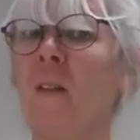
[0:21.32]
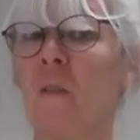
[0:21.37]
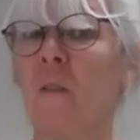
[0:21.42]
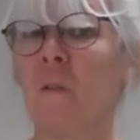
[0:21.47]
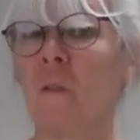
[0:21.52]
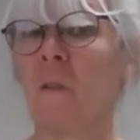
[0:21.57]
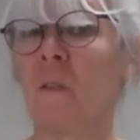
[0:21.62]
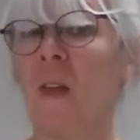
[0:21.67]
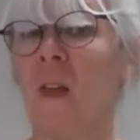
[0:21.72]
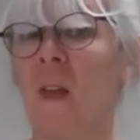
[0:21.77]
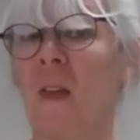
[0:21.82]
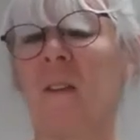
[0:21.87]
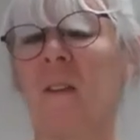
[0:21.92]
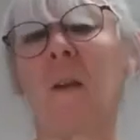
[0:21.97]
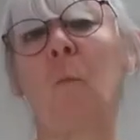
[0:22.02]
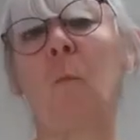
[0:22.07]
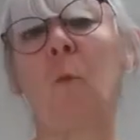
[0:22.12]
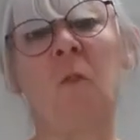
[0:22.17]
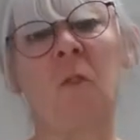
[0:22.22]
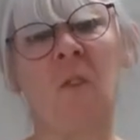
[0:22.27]
of sand
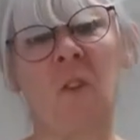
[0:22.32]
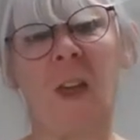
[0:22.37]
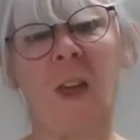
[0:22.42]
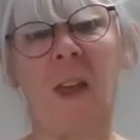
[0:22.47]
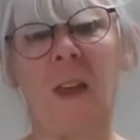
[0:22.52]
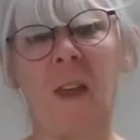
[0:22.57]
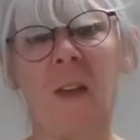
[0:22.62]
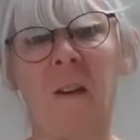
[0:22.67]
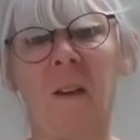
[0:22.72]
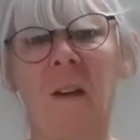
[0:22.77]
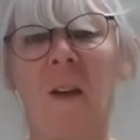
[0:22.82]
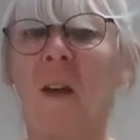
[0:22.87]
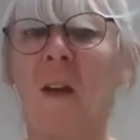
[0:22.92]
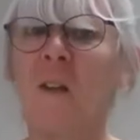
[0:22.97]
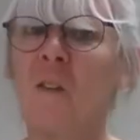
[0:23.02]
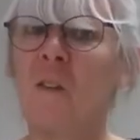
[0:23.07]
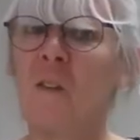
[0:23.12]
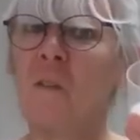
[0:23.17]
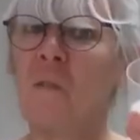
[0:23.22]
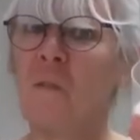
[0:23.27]
it would take
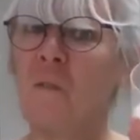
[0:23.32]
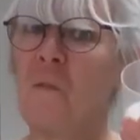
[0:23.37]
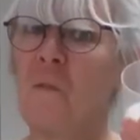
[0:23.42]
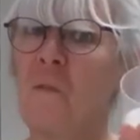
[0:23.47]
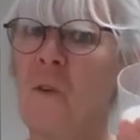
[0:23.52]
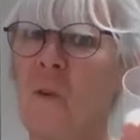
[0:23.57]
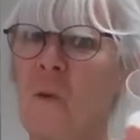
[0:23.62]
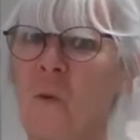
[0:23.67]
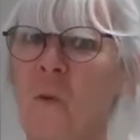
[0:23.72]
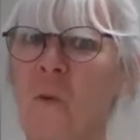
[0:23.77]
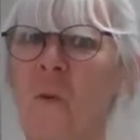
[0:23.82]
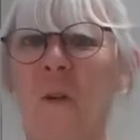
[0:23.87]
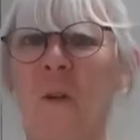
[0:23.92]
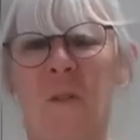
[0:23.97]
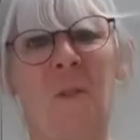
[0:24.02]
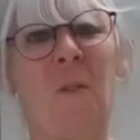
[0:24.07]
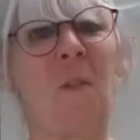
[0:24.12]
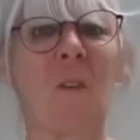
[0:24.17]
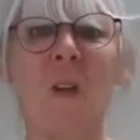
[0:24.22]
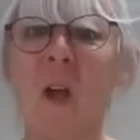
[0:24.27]
to fill
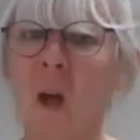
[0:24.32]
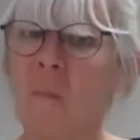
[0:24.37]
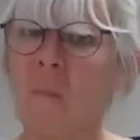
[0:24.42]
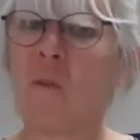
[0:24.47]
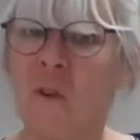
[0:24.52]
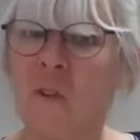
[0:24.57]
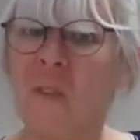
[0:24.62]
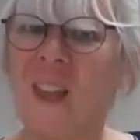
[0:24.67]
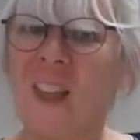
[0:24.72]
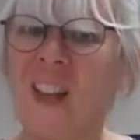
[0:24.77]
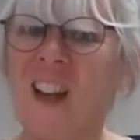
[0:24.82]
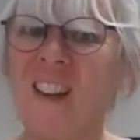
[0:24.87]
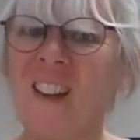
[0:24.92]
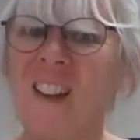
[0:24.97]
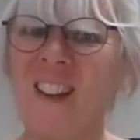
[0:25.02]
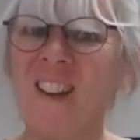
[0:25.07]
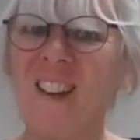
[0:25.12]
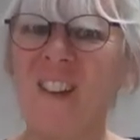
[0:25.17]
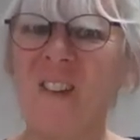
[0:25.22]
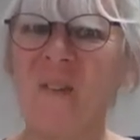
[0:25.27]
this cup. Do you think I
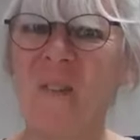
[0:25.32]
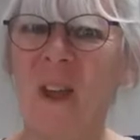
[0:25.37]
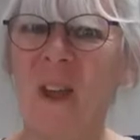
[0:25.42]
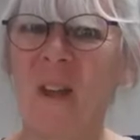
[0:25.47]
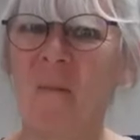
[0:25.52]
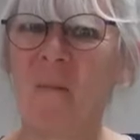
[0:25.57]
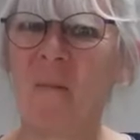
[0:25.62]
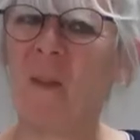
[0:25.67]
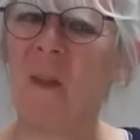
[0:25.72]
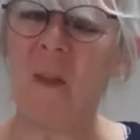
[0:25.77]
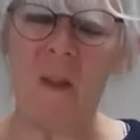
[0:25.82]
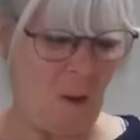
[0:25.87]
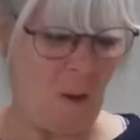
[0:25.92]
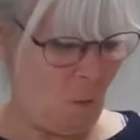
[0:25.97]
can do it?